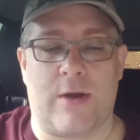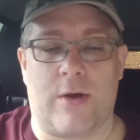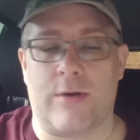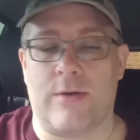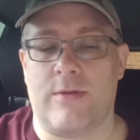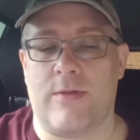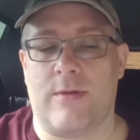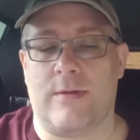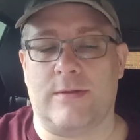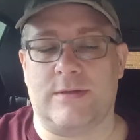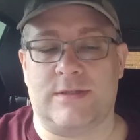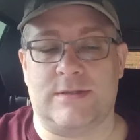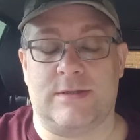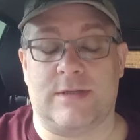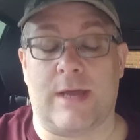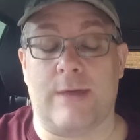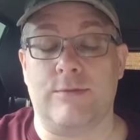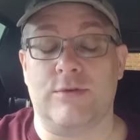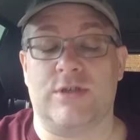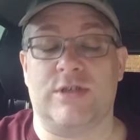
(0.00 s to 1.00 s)

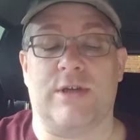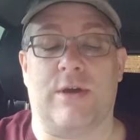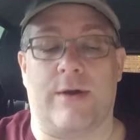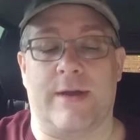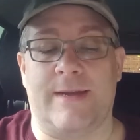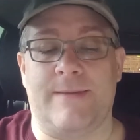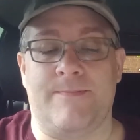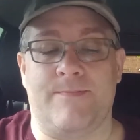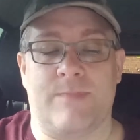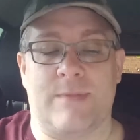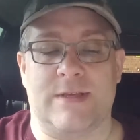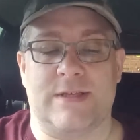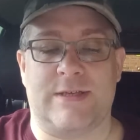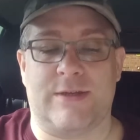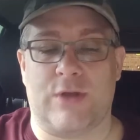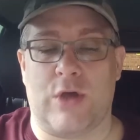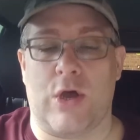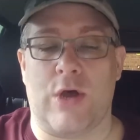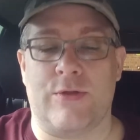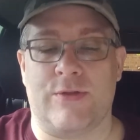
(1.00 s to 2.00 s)
so
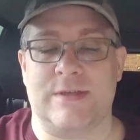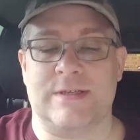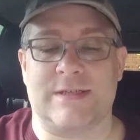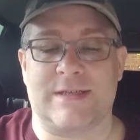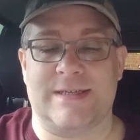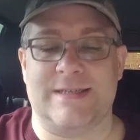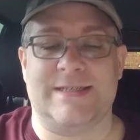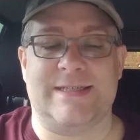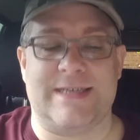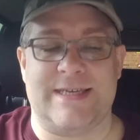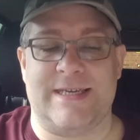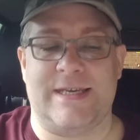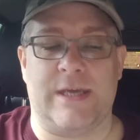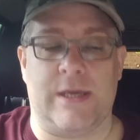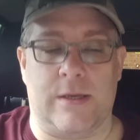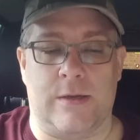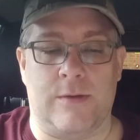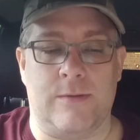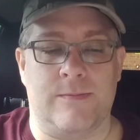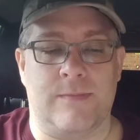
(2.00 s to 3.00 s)
that others can see
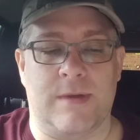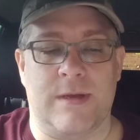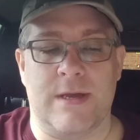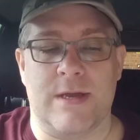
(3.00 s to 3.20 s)
you,